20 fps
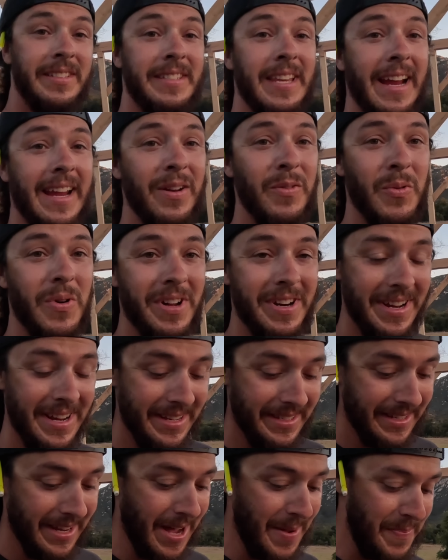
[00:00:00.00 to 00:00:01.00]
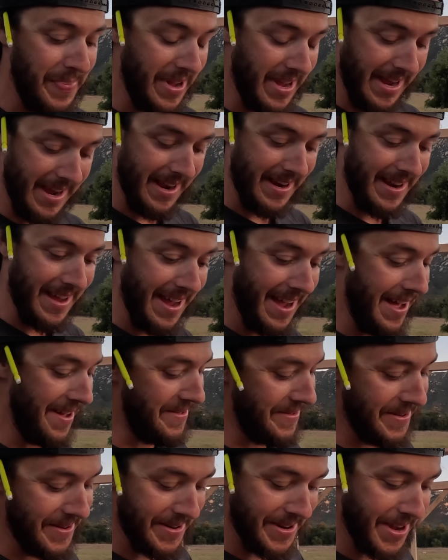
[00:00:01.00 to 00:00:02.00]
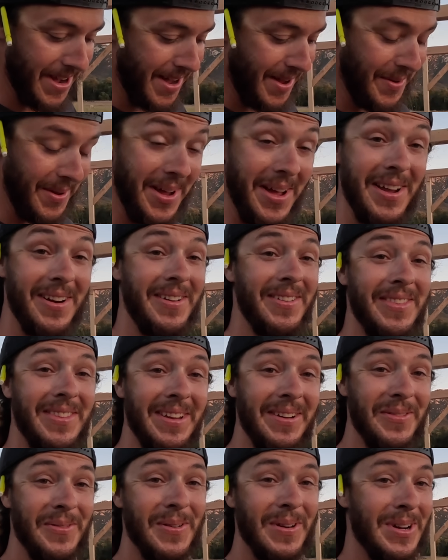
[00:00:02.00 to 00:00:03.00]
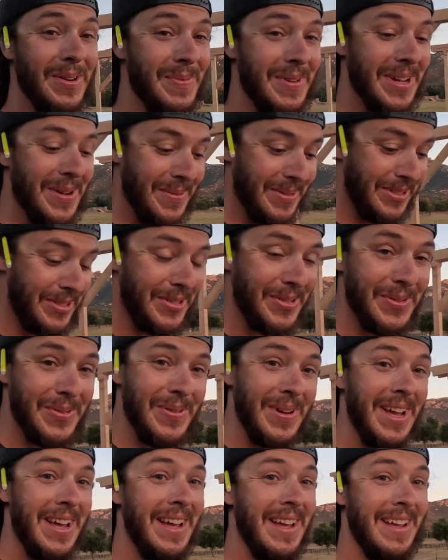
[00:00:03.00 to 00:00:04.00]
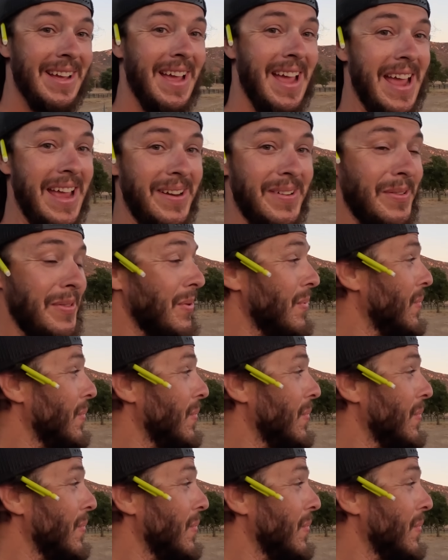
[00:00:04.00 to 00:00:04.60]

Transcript: Second one is up, and I don't know, y'all, I don't think we're gonna be able to handle